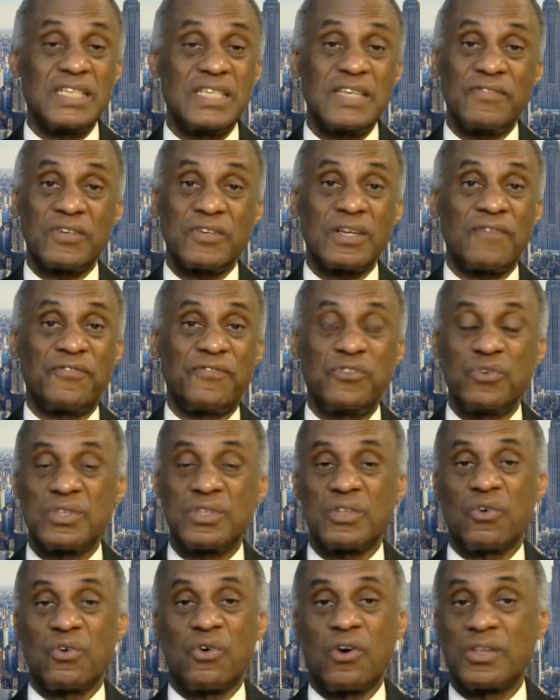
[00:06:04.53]
And even if you're
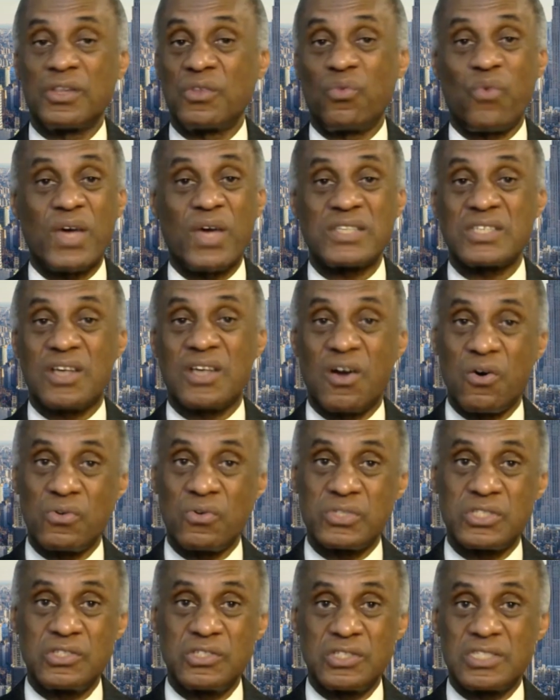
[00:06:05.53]
on the West
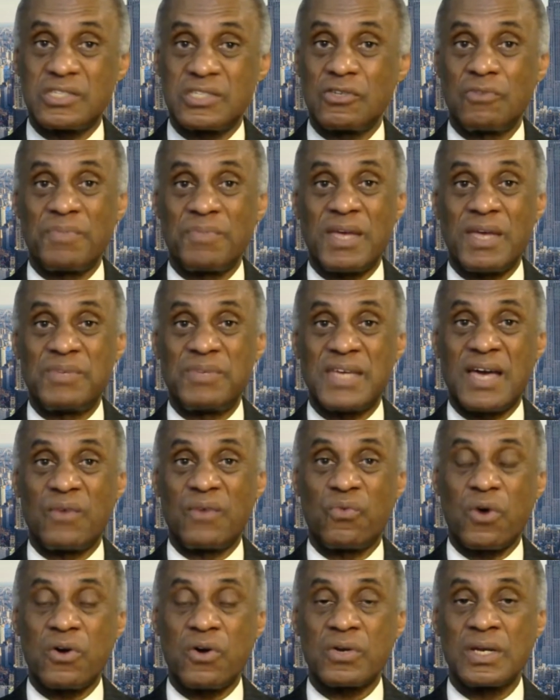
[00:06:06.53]
Coast, you still may be
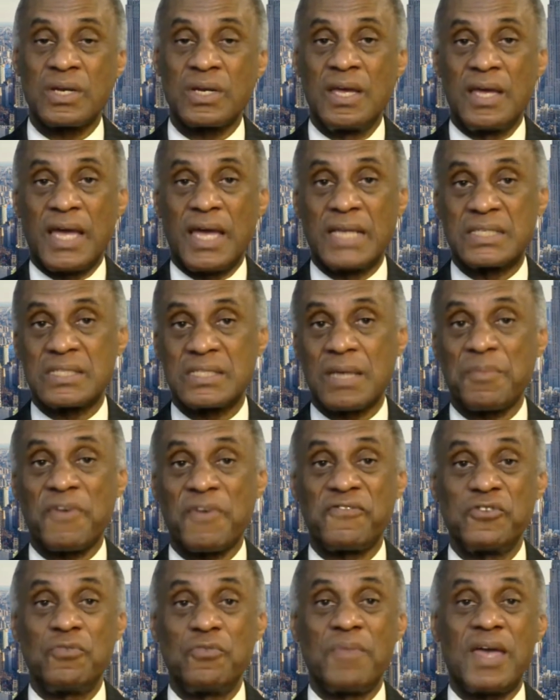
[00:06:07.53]
at work. And some
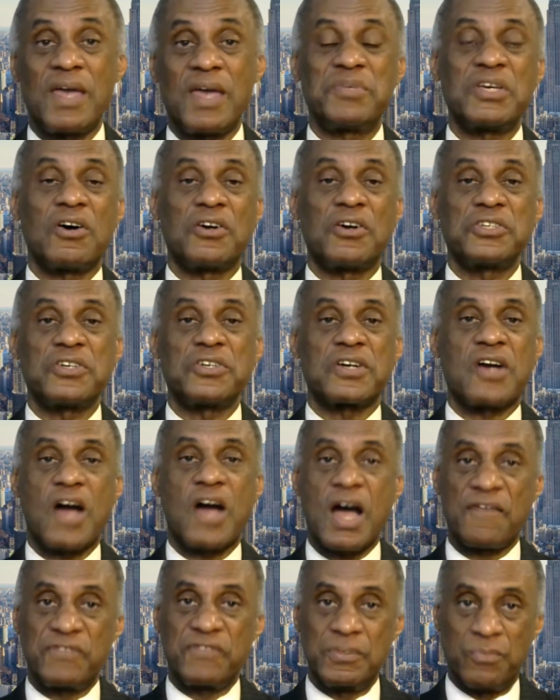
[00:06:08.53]
of you may be on your
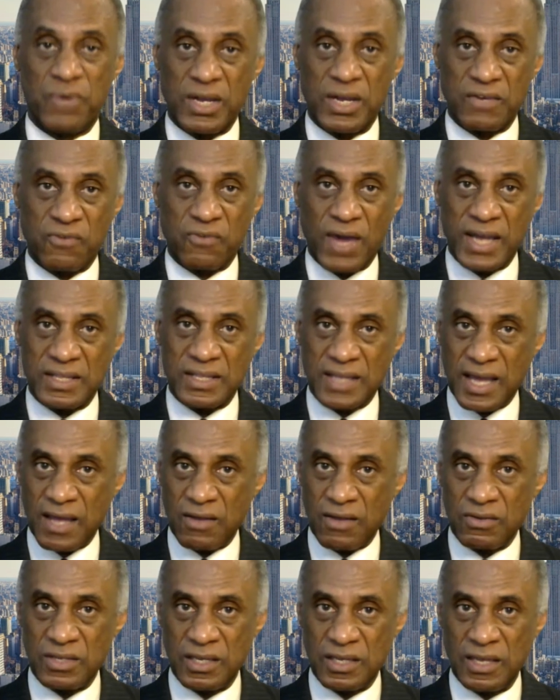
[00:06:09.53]
coffee break right
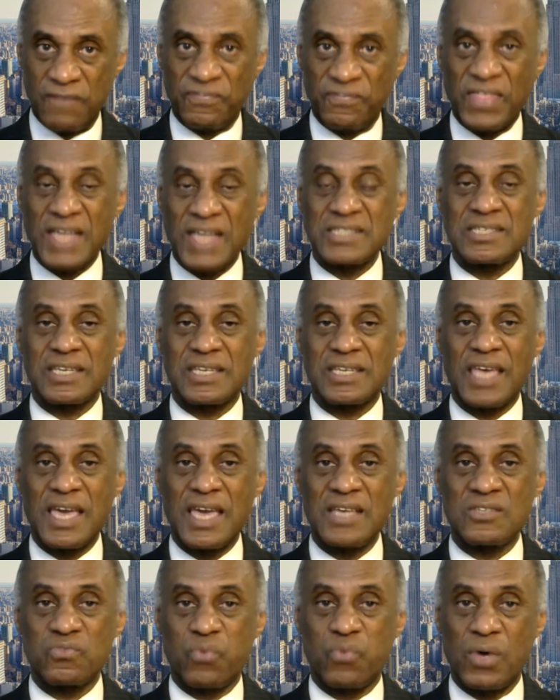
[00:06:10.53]
now. If that's the
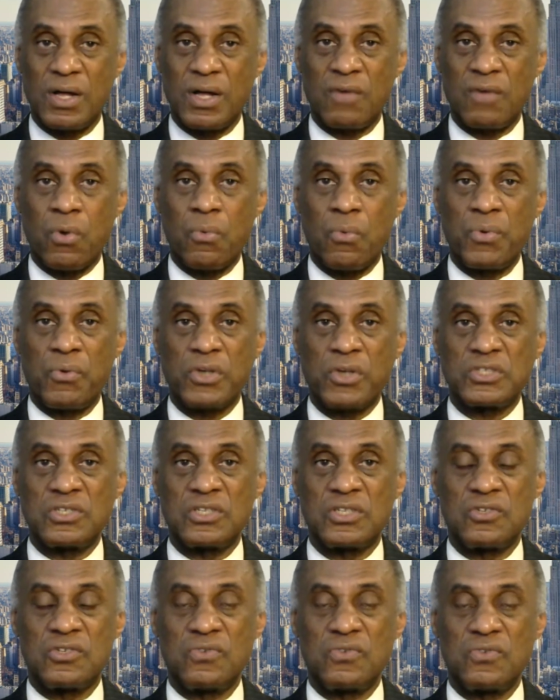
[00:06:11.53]
case, well, what we want
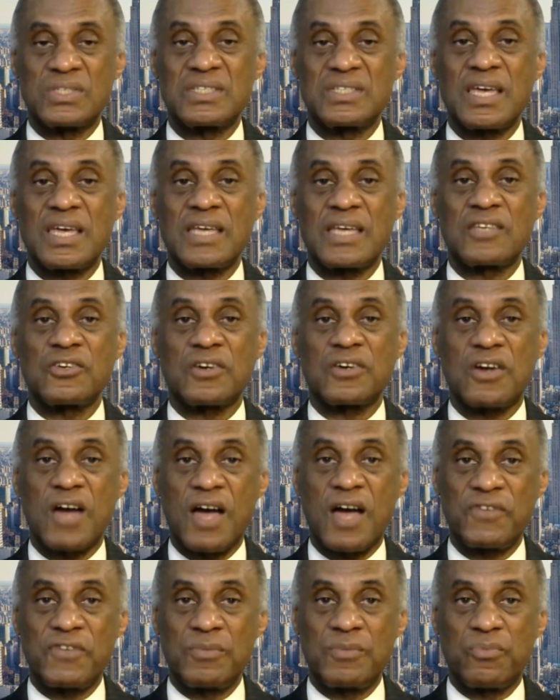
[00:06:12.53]
you to do is take your
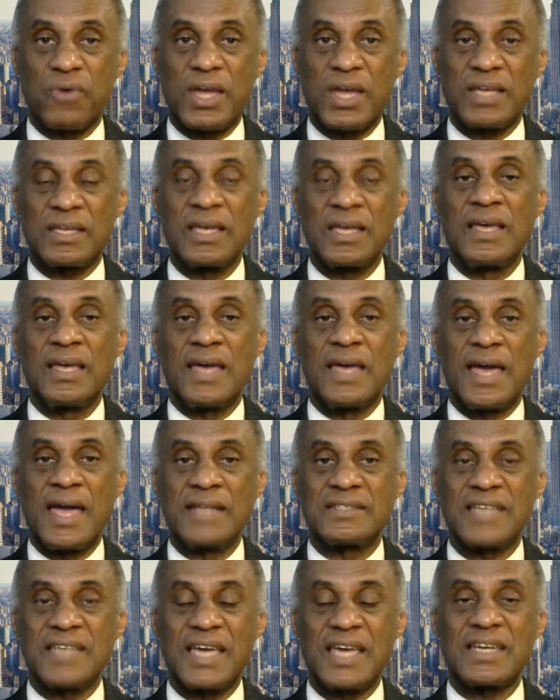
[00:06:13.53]
coffee break
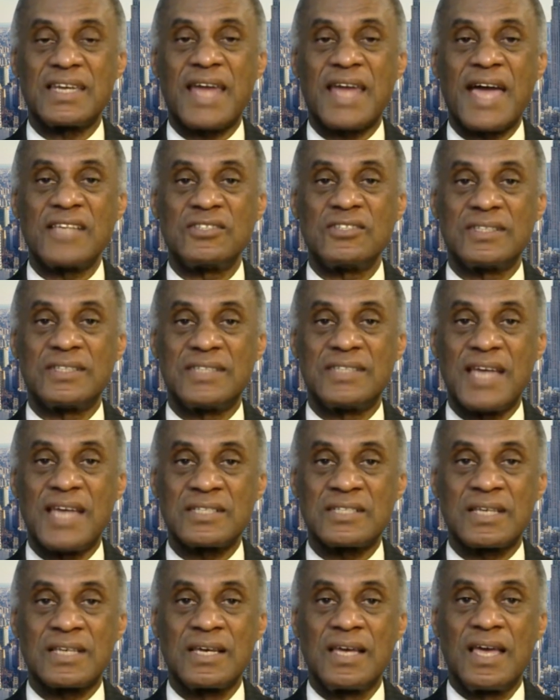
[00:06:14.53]
and take it at your
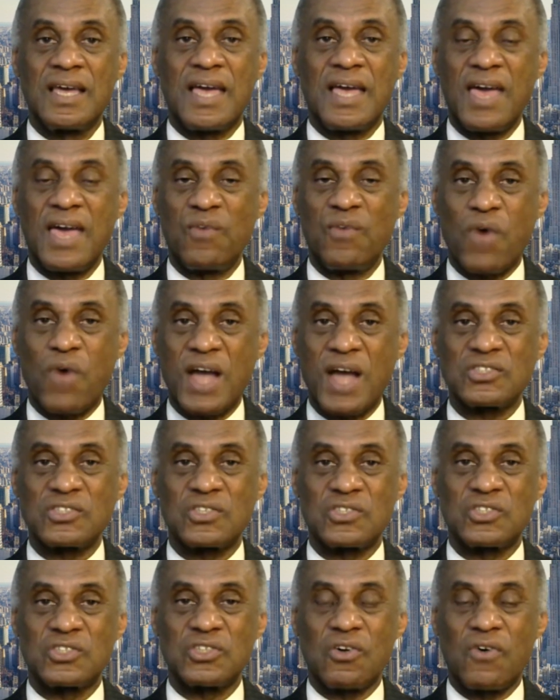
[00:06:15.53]
desk and
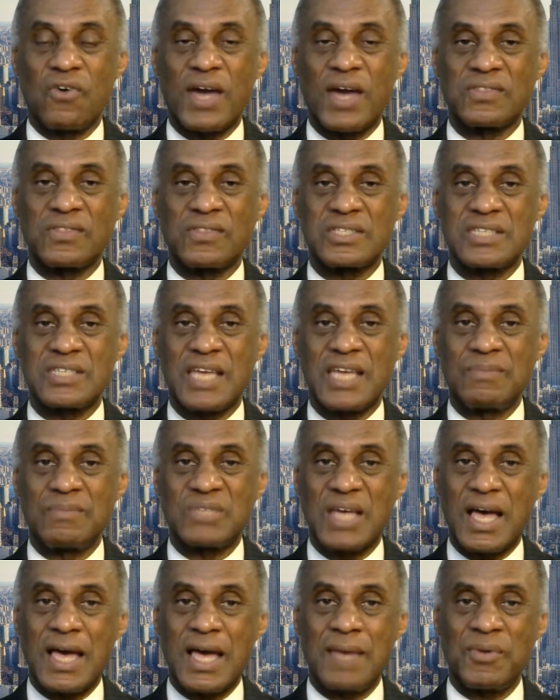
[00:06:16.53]
watch the show at the
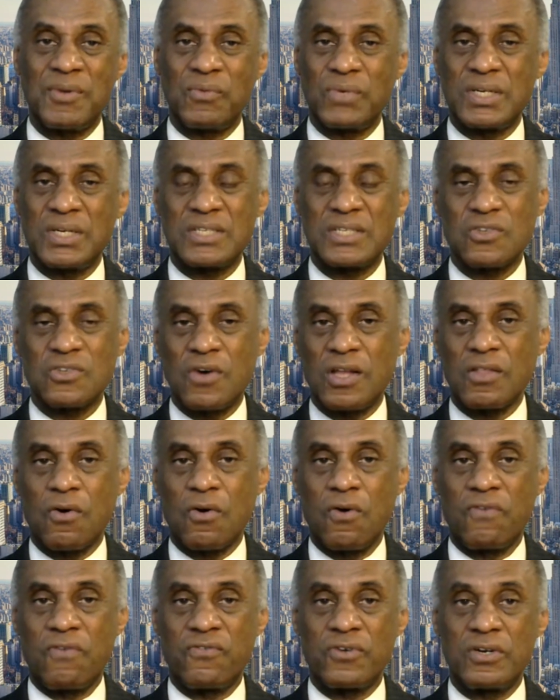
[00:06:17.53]
same time. And when it's all
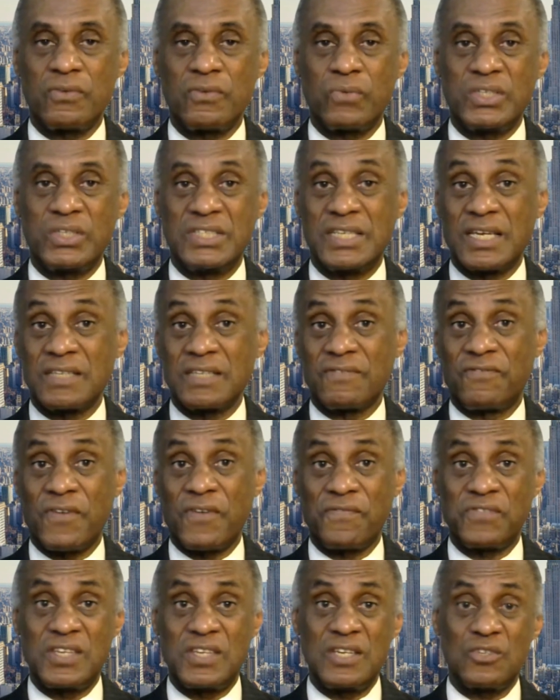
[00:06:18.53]
over, what do you get?
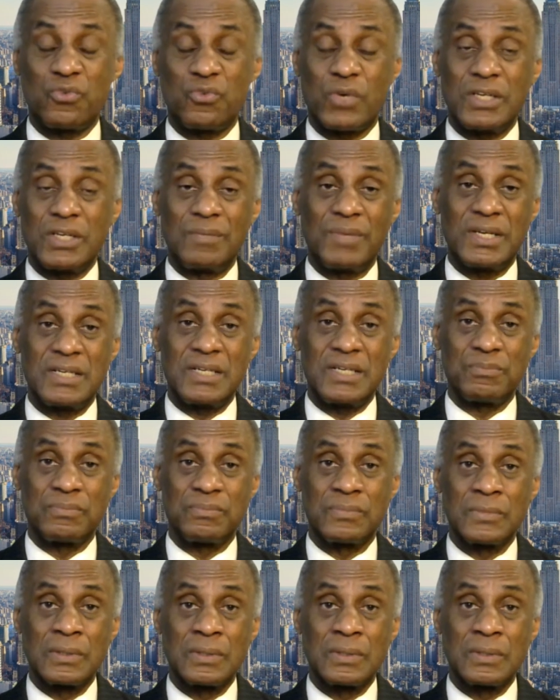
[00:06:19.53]
15, 20 minutes?